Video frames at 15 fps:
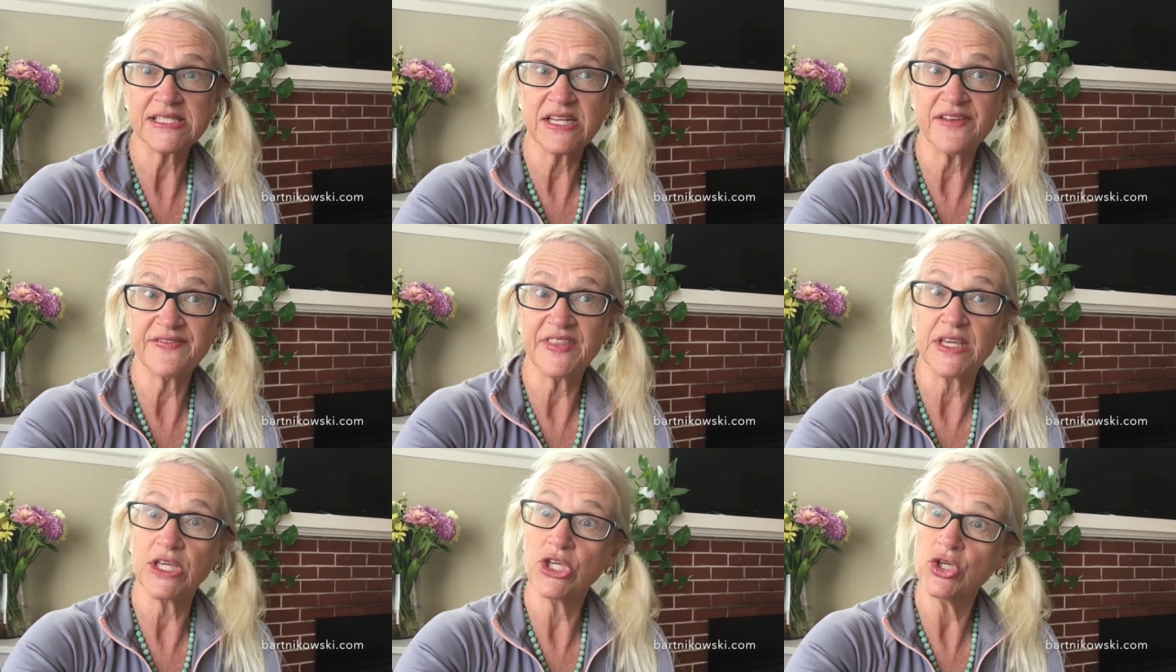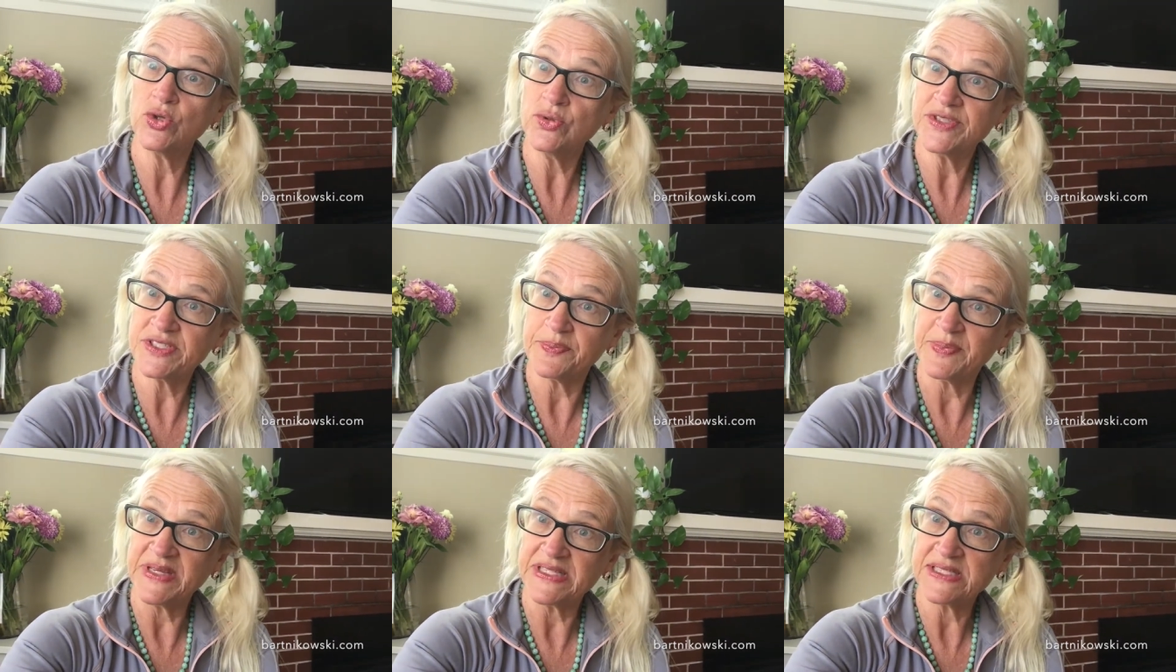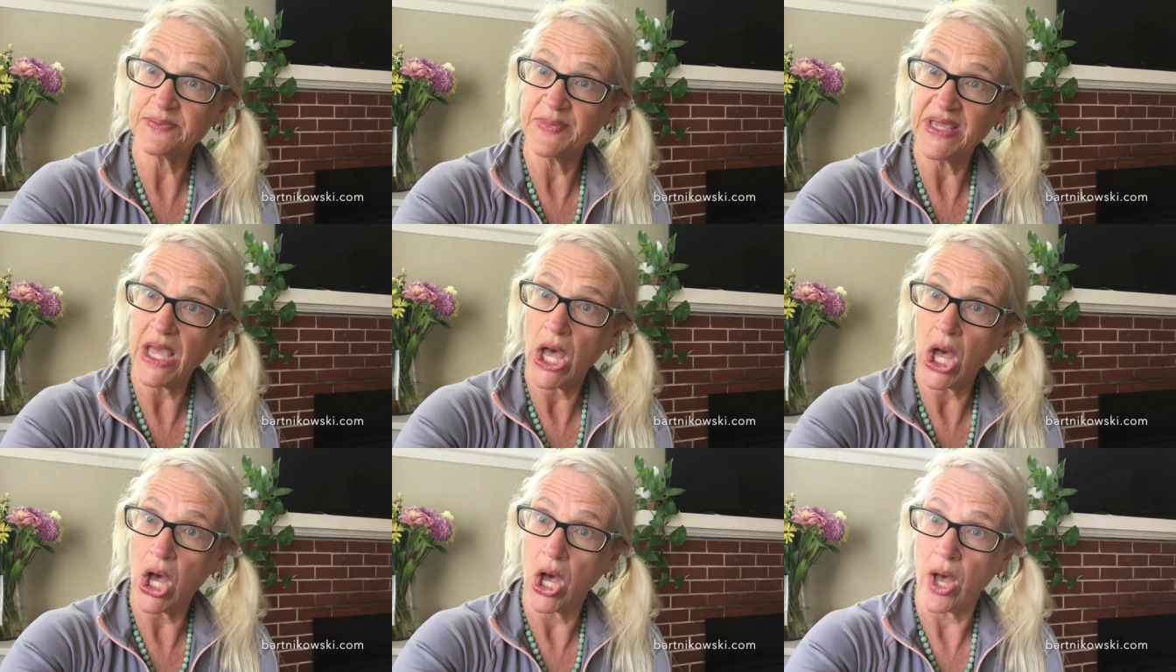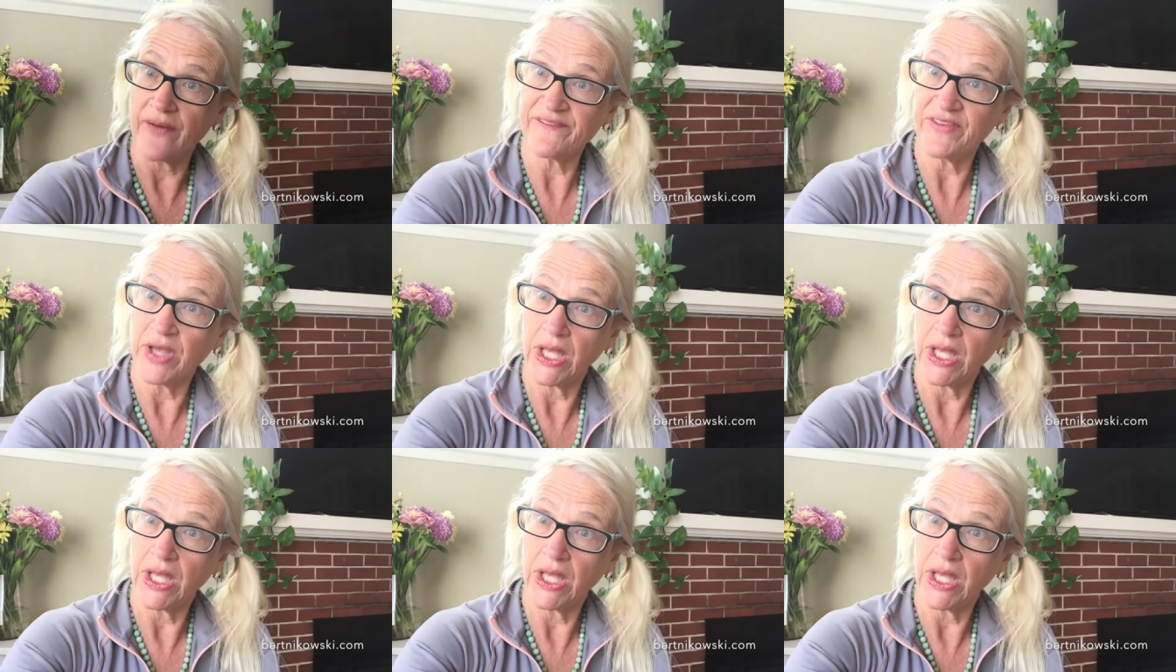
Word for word: stuff that used to piss me off.